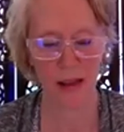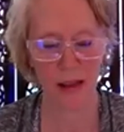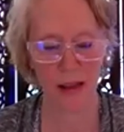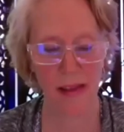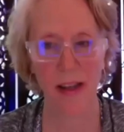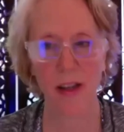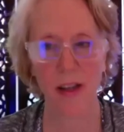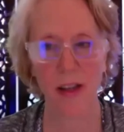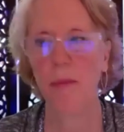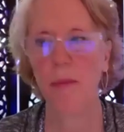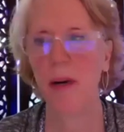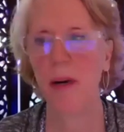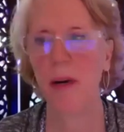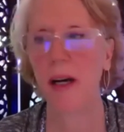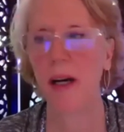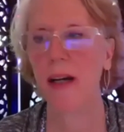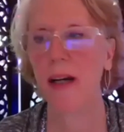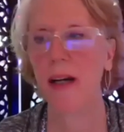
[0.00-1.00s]
Thank you,
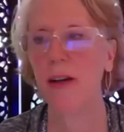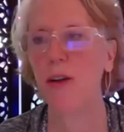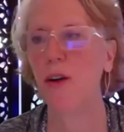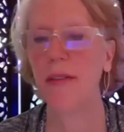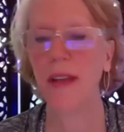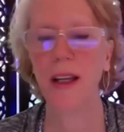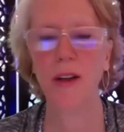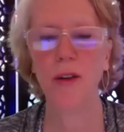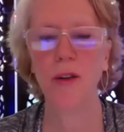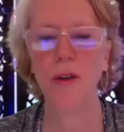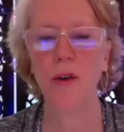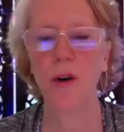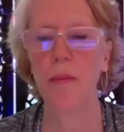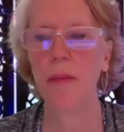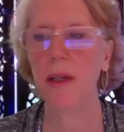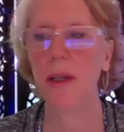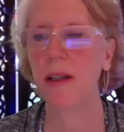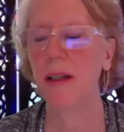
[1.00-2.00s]
Michael. Thank you,
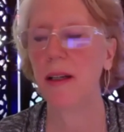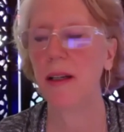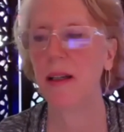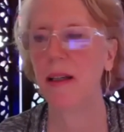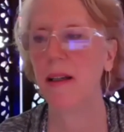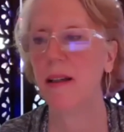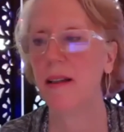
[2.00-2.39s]
Normandy.